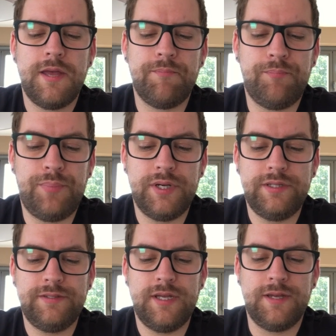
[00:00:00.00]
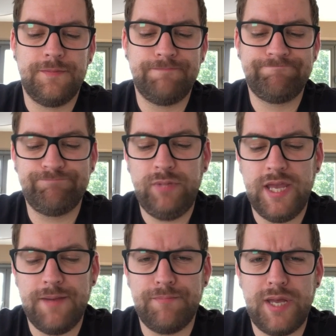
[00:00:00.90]
But
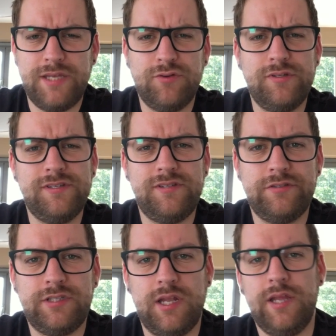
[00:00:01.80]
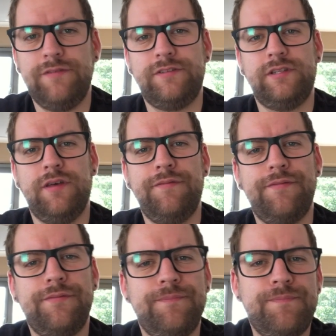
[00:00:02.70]
yeah, I noticed there's a lot of
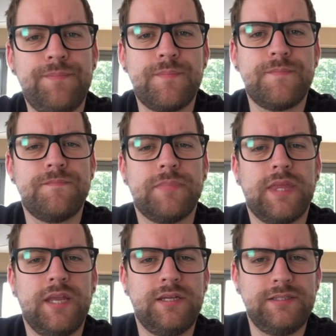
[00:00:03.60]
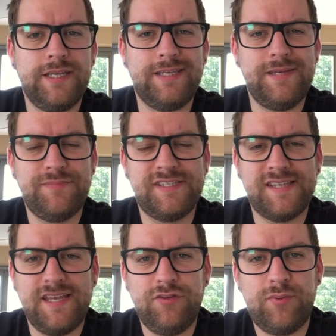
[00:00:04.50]
stuff that keeps
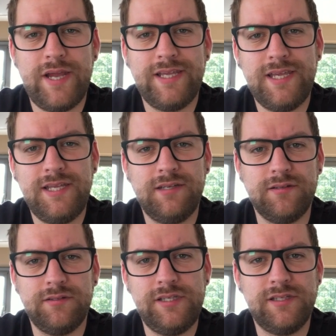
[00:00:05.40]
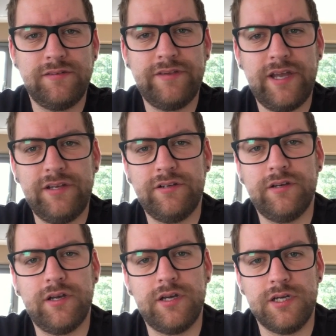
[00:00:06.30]
sidetracking the
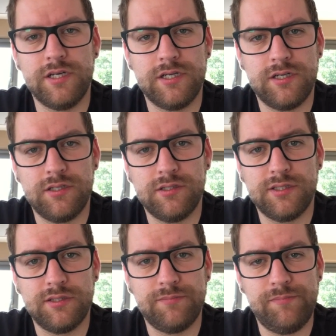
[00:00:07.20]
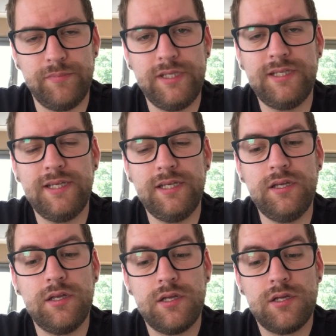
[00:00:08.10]
entire
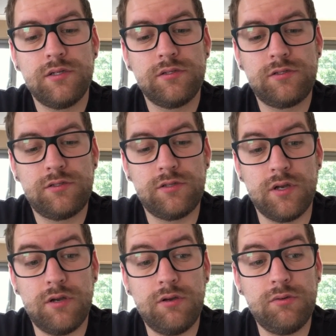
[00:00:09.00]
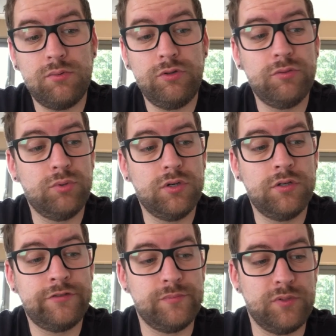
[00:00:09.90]
meeting. So we
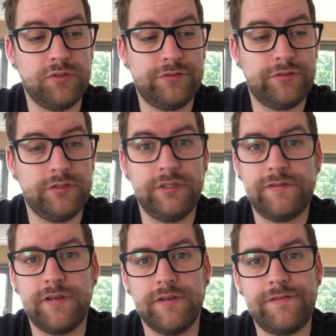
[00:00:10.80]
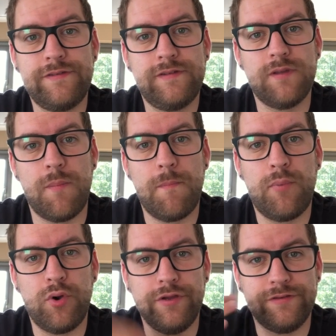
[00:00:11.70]
were supposed to discuss some
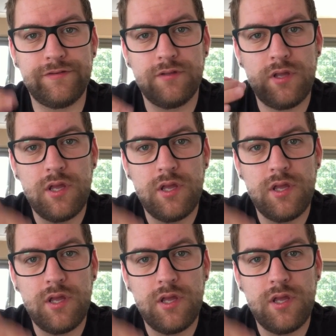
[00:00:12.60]
points